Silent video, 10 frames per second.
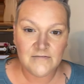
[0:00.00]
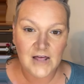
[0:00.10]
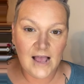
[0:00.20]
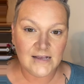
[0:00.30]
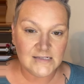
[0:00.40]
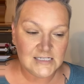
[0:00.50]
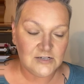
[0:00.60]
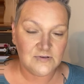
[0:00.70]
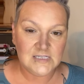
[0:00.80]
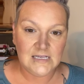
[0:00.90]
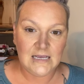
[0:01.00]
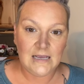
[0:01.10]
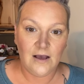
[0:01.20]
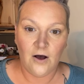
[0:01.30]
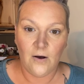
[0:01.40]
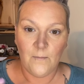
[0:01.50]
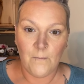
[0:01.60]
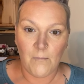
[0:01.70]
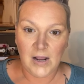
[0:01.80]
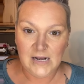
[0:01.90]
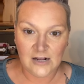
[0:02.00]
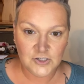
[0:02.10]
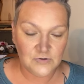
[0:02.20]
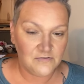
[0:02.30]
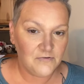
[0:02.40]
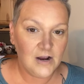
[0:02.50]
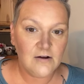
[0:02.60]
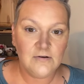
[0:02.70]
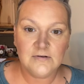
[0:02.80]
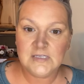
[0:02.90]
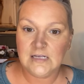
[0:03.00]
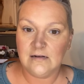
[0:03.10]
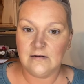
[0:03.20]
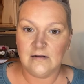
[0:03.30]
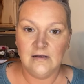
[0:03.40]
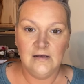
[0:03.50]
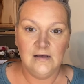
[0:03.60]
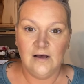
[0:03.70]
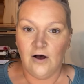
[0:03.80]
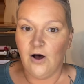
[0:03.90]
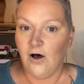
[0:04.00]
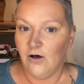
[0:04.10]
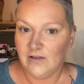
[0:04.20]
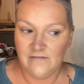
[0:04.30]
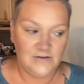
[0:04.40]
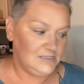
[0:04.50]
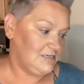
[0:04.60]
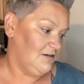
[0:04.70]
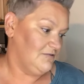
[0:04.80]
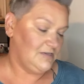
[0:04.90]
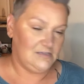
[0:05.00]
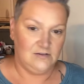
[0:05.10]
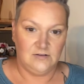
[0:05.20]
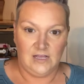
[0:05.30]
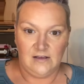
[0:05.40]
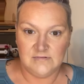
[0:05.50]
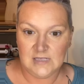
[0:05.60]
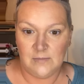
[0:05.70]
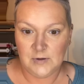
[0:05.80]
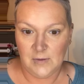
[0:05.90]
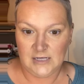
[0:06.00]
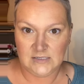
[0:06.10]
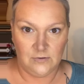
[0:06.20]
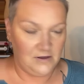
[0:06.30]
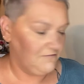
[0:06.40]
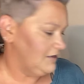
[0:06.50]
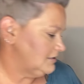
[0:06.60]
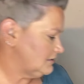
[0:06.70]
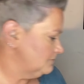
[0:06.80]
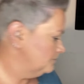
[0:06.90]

that I can still see my natural freckles and all that fun stuff. It doesn't look like I've slapped a mask on my face.